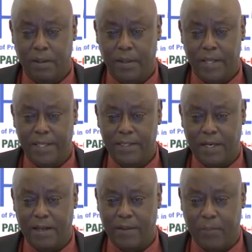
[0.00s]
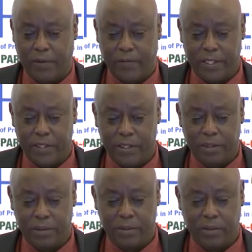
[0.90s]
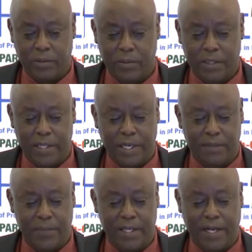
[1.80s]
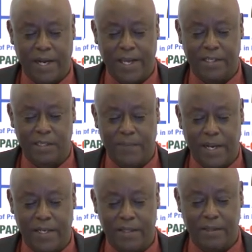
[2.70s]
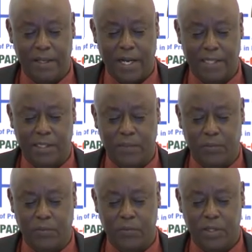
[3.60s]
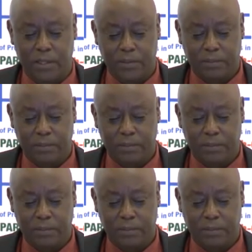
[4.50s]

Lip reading: There is another profession which has made clients' money a staple food,